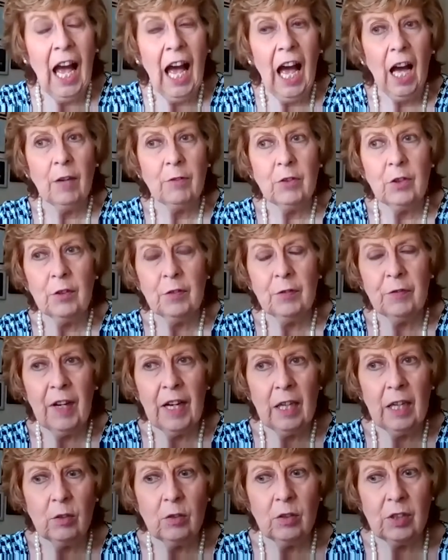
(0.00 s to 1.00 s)
Have you
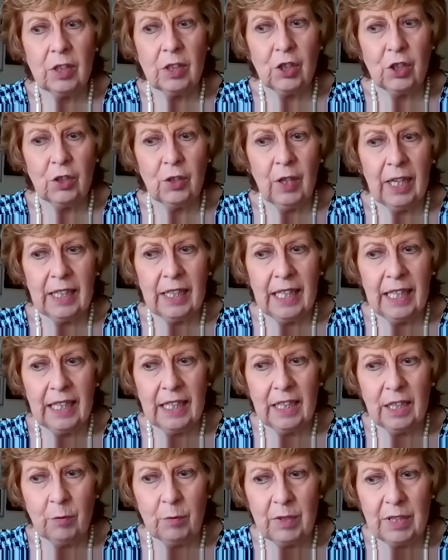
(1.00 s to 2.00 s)
found that you had
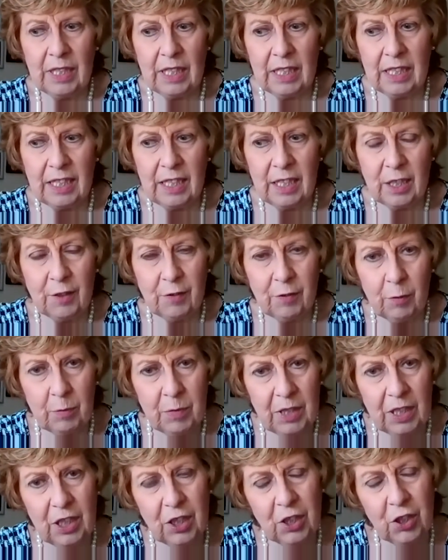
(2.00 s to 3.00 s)
any resistance from
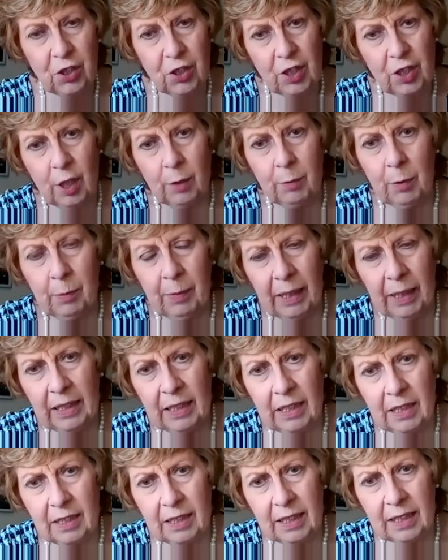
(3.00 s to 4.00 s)
teachers coming back
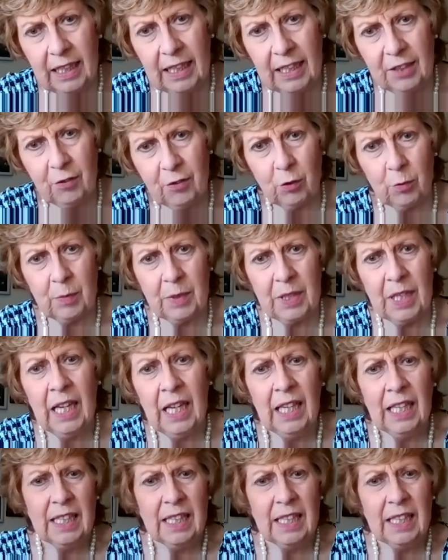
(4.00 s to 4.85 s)
into the classrooms?